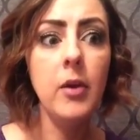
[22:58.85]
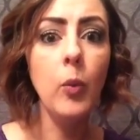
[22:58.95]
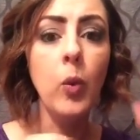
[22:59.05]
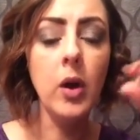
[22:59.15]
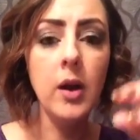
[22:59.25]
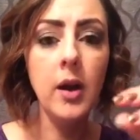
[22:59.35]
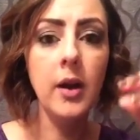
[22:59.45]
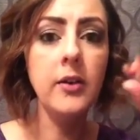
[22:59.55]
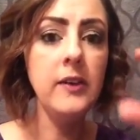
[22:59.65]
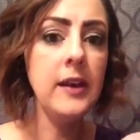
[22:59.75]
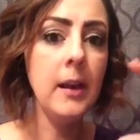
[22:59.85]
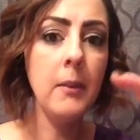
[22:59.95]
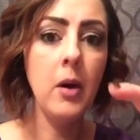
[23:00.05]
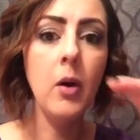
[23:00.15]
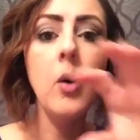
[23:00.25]
work a
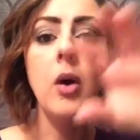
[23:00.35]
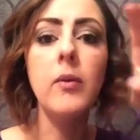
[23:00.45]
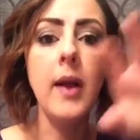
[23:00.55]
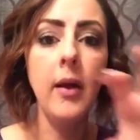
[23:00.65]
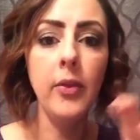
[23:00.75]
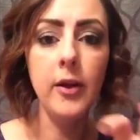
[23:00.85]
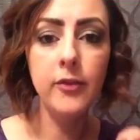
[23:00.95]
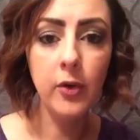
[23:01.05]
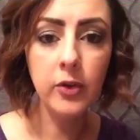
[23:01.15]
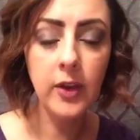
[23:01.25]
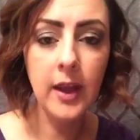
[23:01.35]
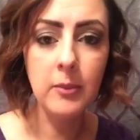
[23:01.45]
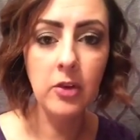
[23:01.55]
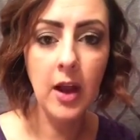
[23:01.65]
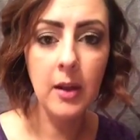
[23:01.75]
DMO around their full-time
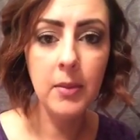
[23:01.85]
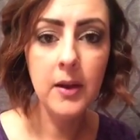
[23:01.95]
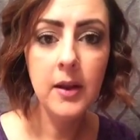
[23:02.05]
job.